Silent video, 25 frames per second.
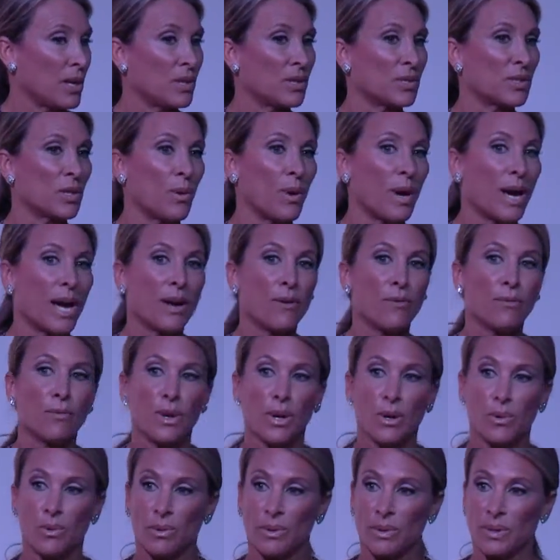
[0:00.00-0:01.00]
So I
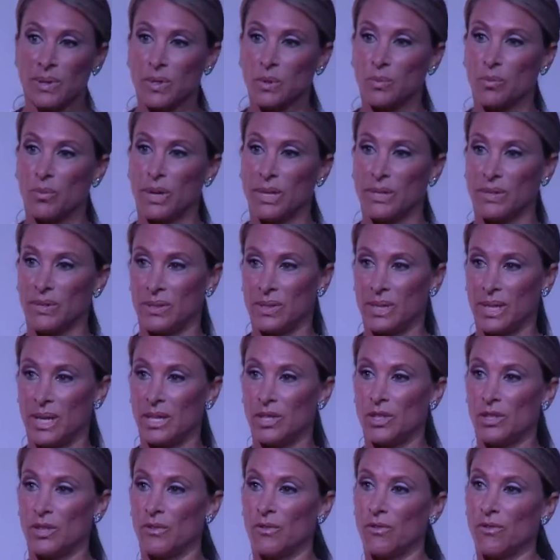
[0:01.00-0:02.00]
wrote this
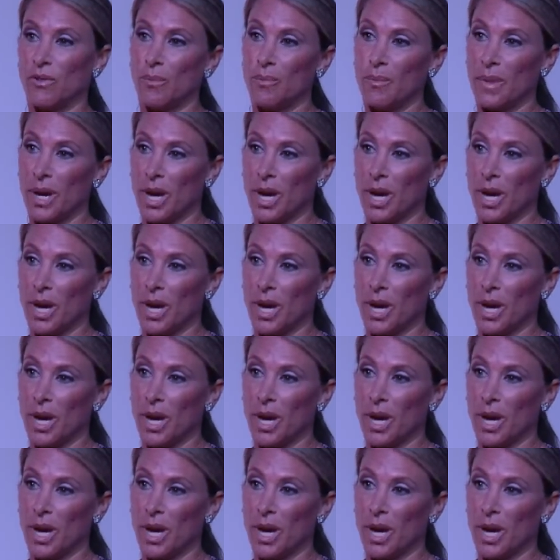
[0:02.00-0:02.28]
presentation from